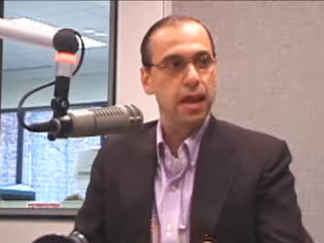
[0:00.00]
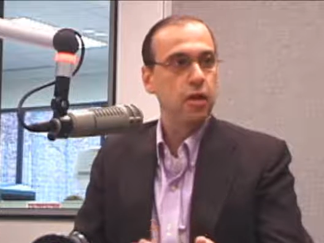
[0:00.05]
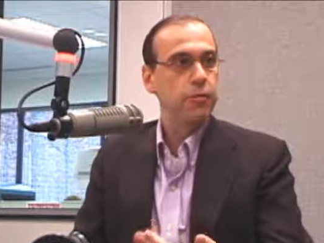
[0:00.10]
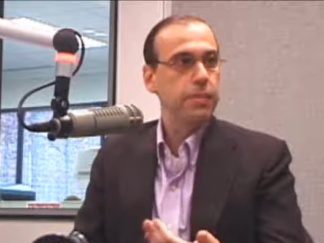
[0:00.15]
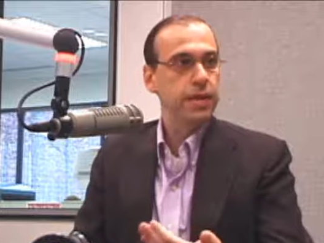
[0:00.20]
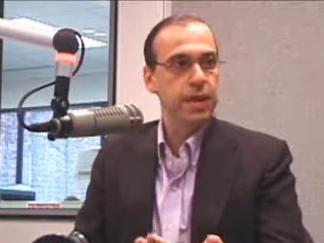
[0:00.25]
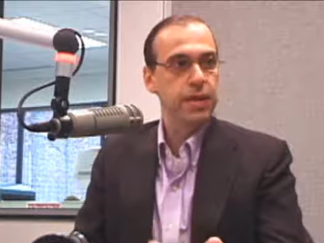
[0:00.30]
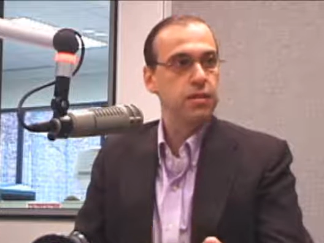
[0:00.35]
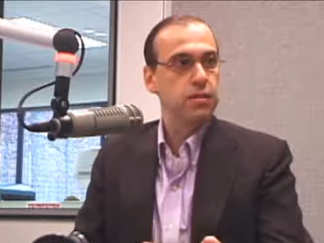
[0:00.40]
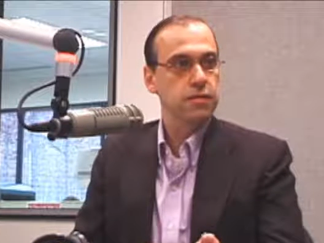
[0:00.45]

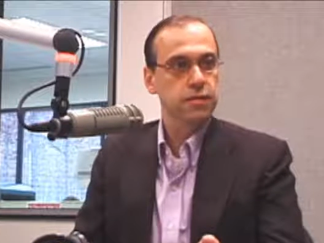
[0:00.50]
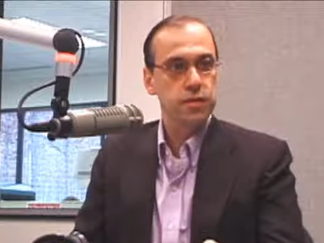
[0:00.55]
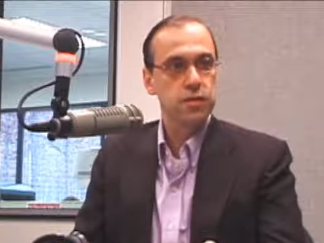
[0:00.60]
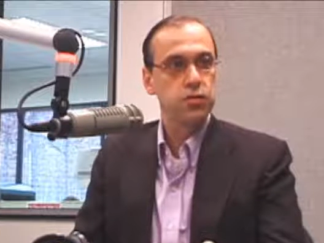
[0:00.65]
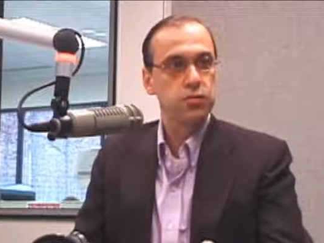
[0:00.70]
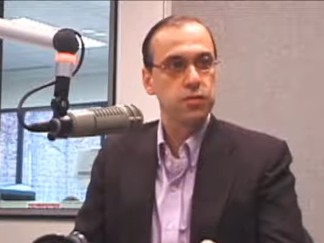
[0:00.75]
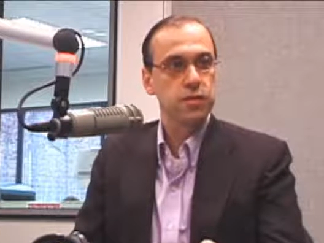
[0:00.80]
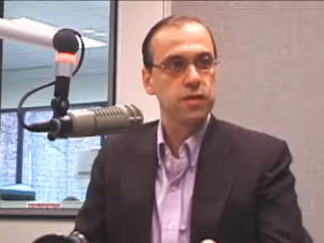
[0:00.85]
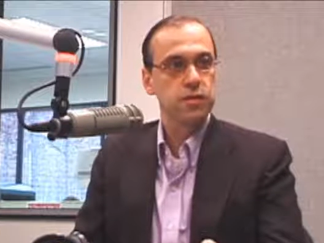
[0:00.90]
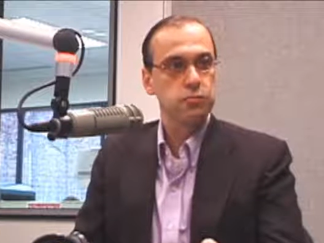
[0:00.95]
helping
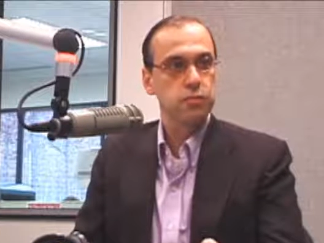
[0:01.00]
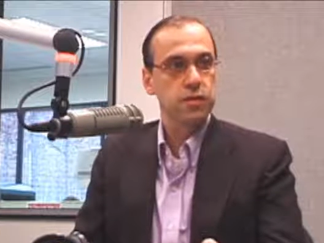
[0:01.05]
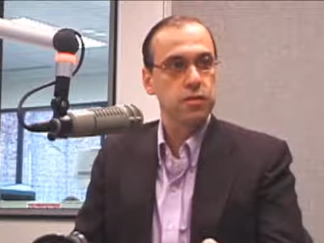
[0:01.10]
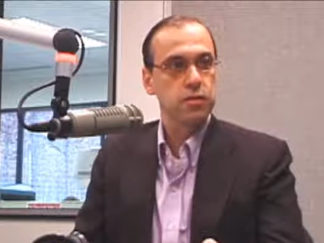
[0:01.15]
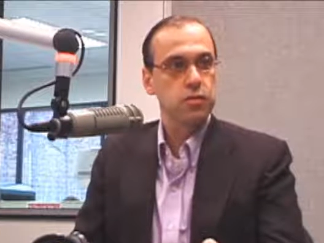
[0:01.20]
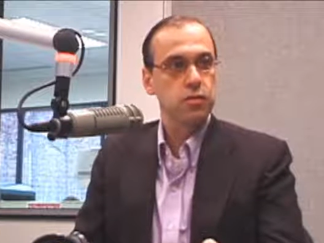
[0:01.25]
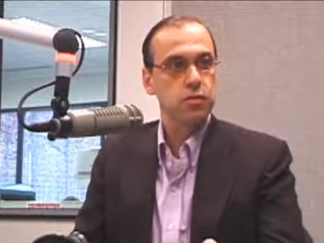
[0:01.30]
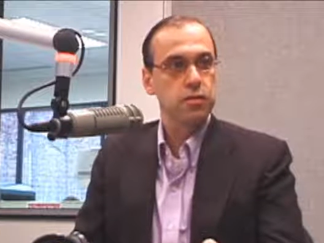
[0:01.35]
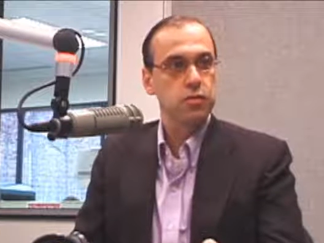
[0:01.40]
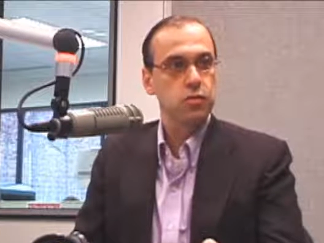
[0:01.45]
individuals
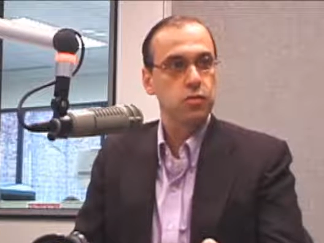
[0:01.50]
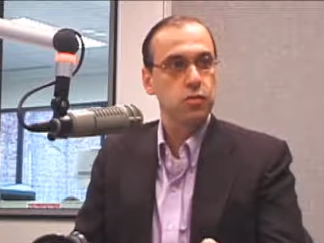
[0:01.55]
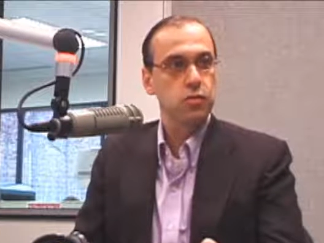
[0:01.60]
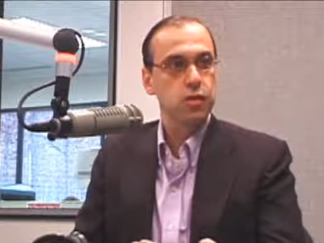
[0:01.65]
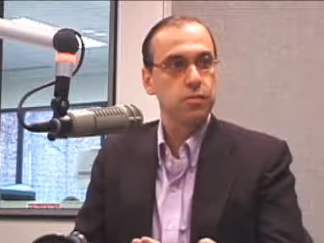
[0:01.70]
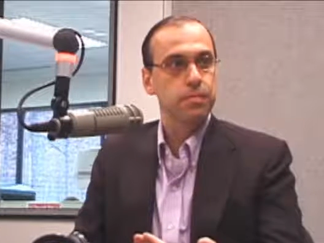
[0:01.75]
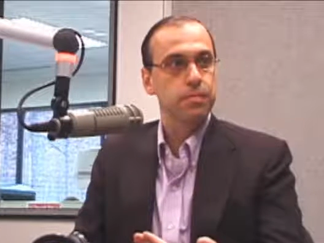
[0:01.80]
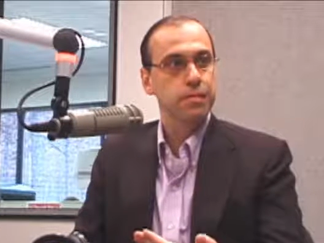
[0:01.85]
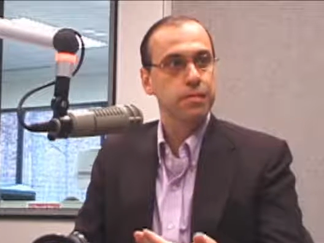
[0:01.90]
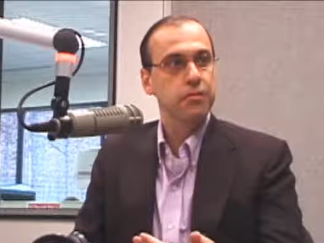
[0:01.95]
weather the
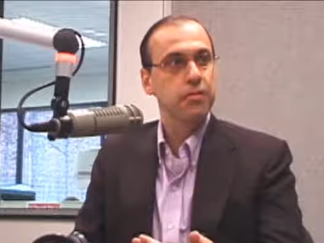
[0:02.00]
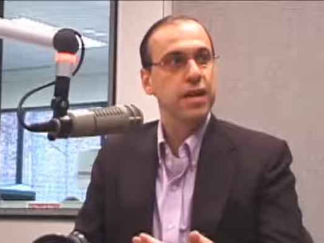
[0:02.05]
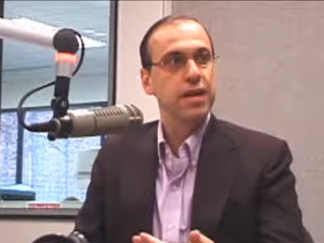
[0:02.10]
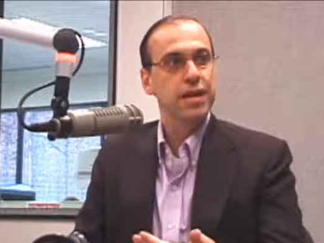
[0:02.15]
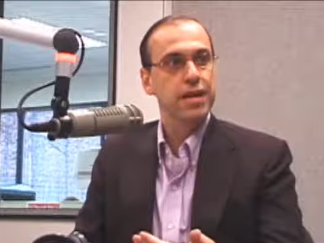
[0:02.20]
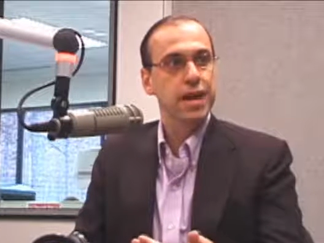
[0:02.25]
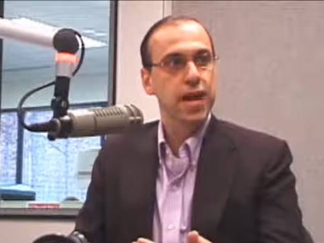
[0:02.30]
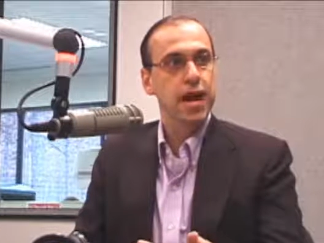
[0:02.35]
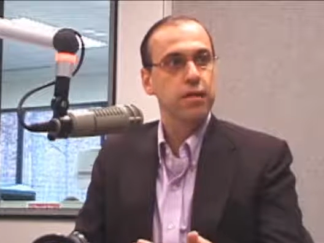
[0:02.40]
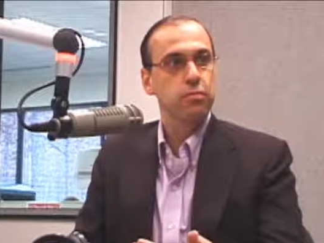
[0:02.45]
storm, but
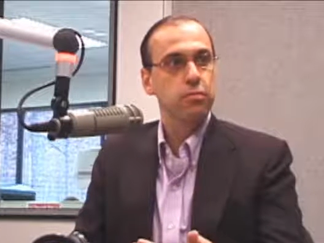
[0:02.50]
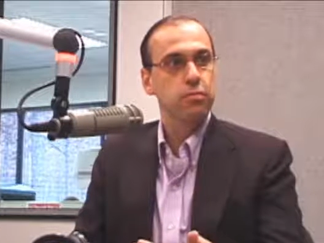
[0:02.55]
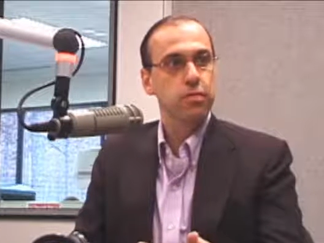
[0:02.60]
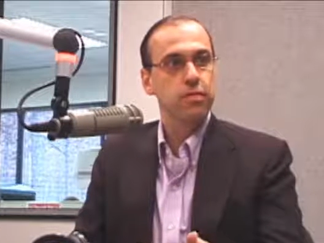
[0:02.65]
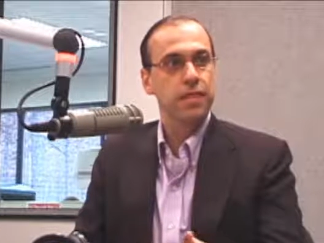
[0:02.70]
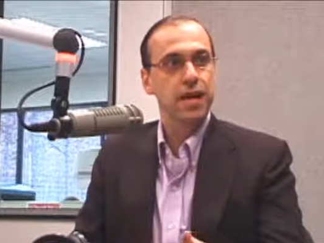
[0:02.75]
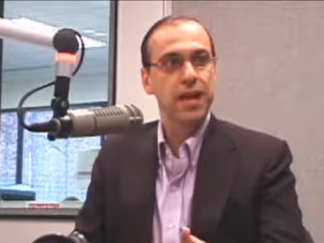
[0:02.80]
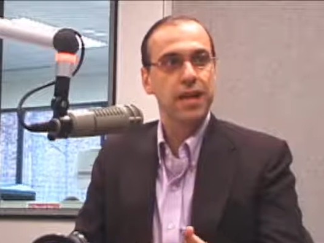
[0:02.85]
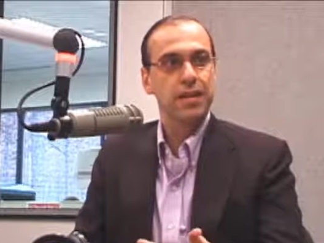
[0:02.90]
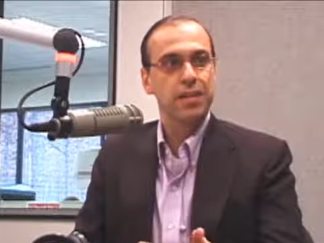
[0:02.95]
right now we're
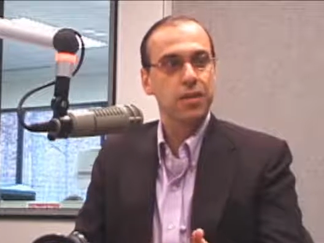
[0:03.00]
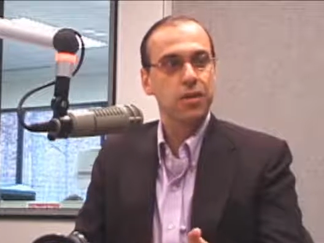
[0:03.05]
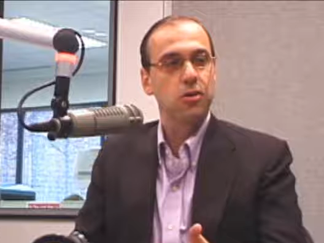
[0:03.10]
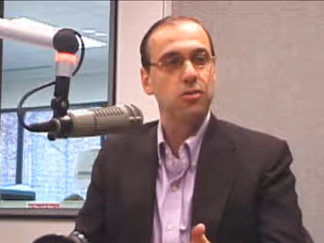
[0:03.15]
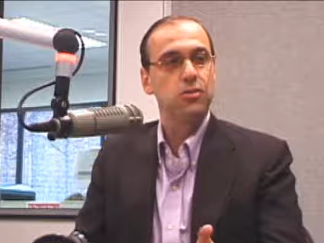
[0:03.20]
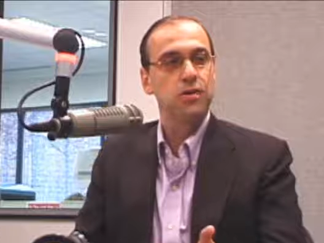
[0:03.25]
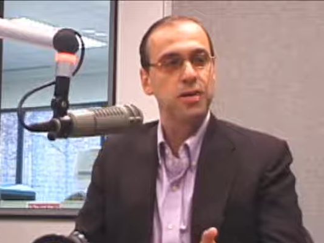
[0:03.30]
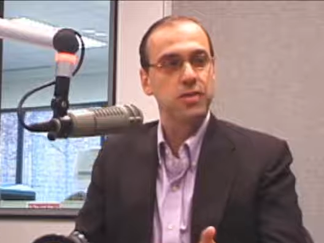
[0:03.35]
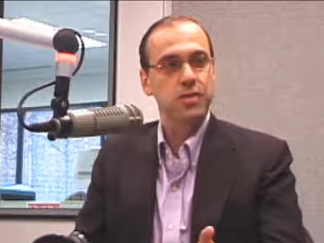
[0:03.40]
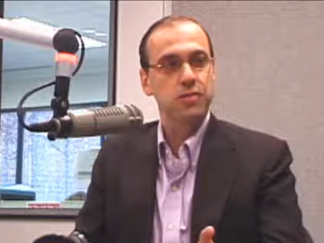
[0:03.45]
providing the
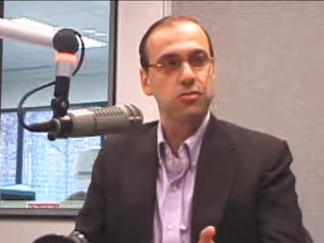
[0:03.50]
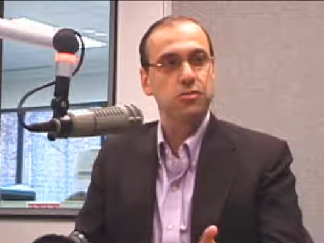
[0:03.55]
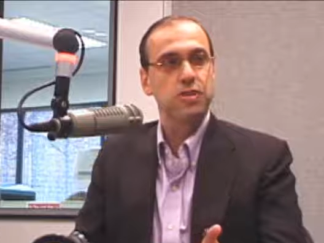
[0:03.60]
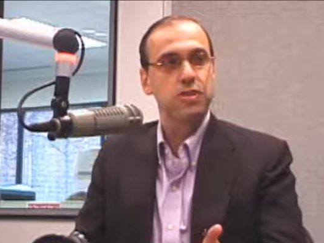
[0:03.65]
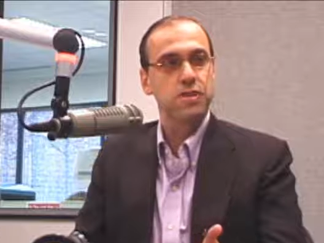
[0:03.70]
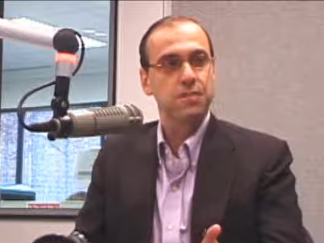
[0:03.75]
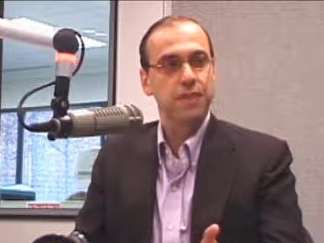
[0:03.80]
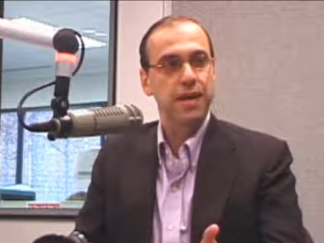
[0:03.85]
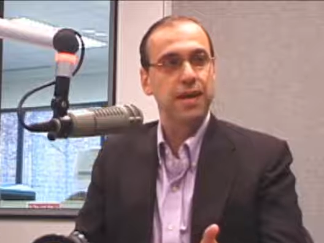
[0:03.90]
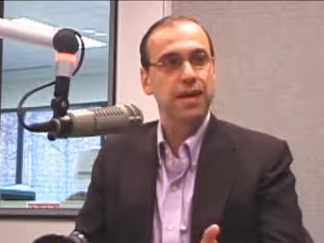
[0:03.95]
only
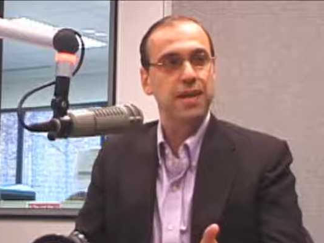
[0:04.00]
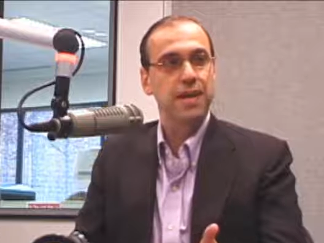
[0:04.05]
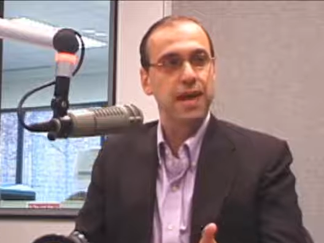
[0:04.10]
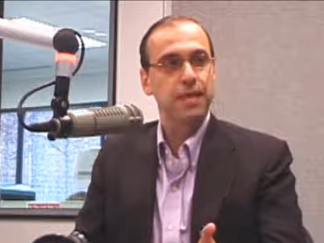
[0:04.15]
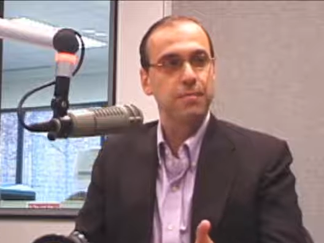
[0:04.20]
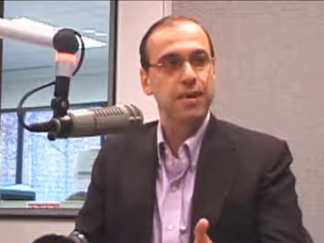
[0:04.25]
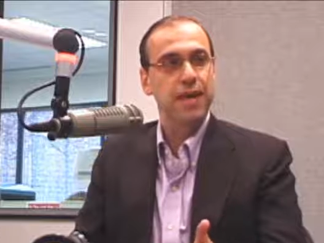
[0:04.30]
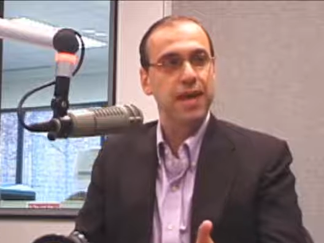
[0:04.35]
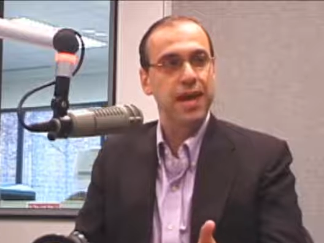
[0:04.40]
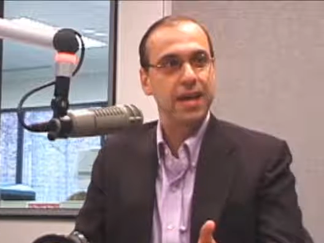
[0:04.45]
source of
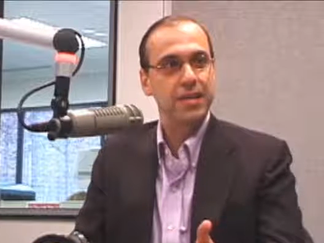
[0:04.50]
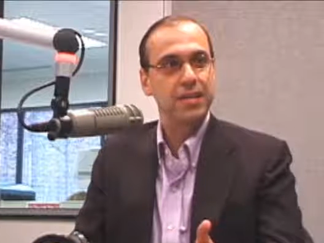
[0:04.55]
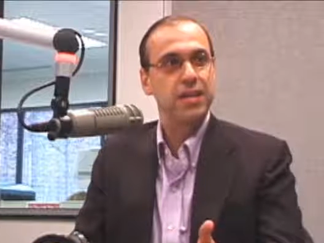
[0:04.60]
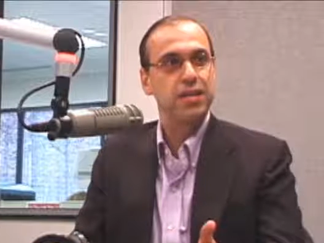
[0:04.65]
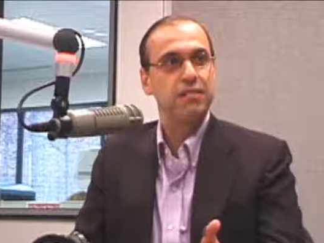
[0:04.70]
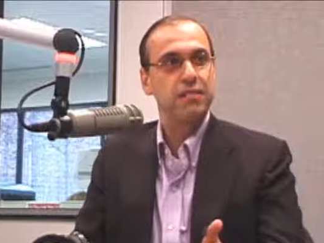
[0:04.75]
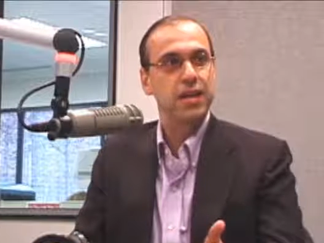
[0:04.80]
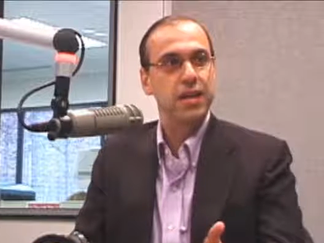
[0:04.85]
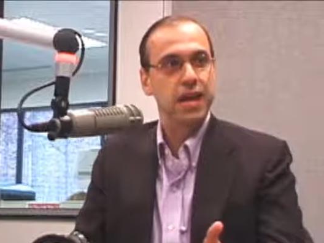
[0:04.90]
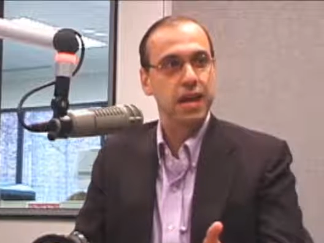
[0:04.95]
economic
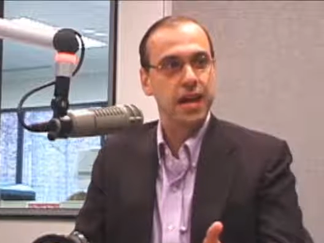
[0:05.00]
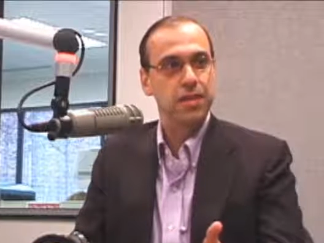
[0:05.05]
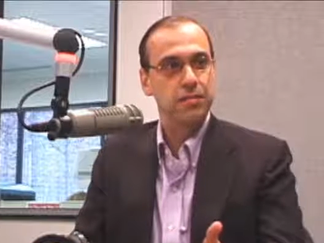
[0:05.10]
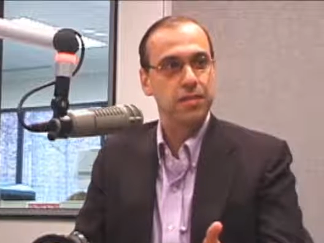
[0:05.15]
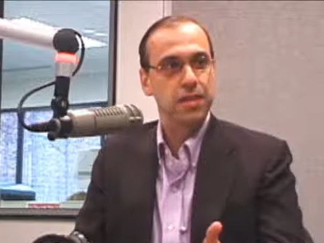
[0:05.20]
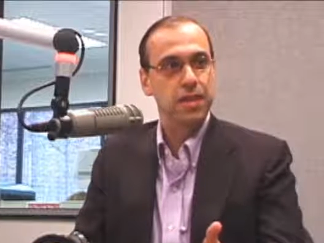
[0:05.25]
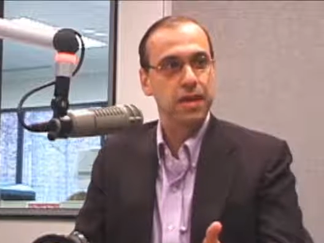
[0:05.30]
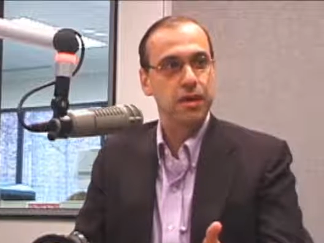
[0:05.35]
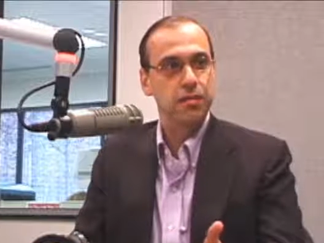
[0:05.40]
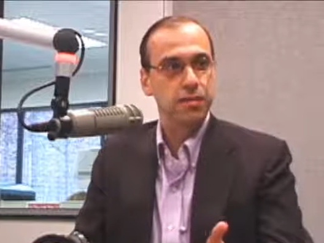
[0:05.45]
activity
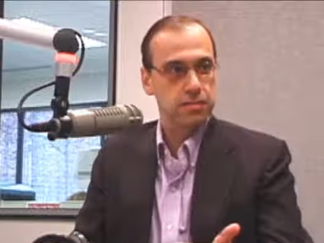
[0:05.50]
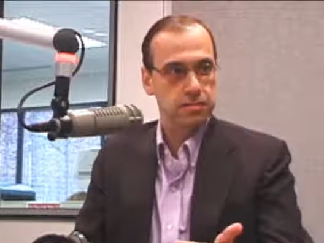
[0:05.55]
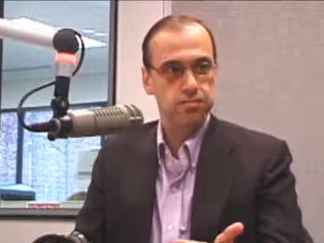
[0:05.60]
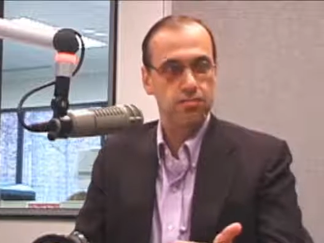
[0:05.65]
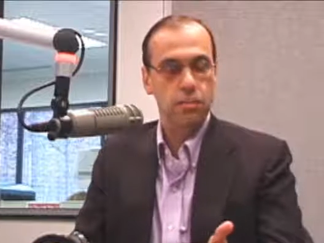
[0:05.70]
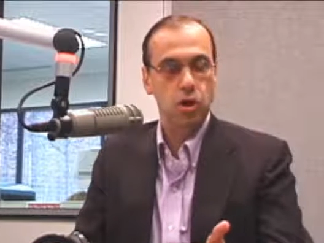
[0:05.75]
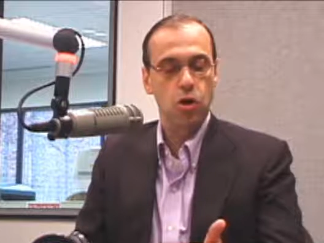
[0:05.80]
out there,